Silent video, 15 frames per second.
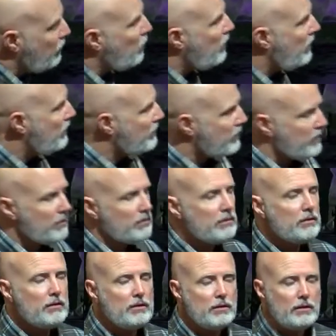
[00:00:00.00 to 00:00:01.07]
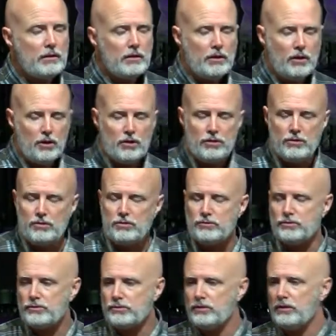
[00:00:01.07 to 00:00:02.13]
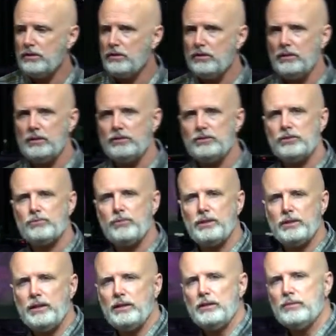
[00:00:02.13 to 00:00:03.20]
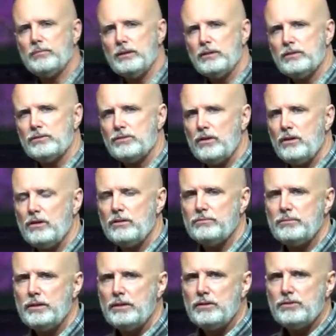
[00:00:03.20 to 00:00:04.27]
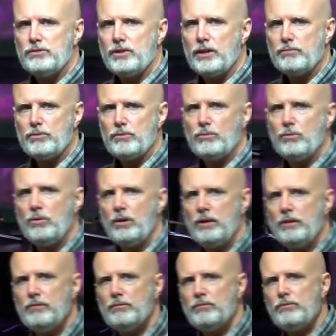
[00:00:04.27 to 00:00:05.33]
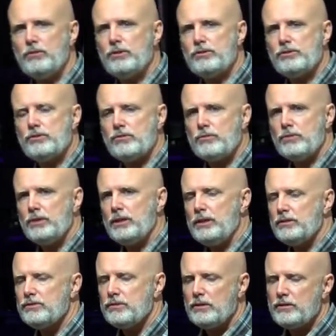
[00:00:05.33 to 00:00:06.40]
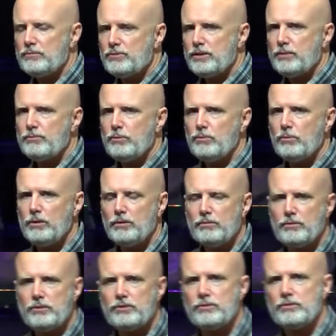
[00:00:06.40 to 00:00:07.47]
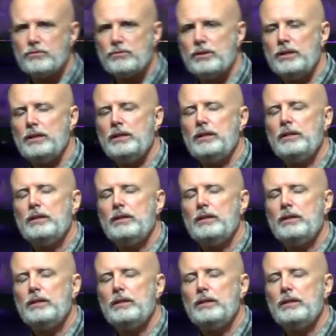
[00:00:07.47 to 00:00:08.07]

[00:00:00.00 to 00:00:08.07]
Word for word: of water. Who's, who, let's just bring that up. Uh, Psalm chapter 1, verse 3. Psalm chapter 1, verse 3.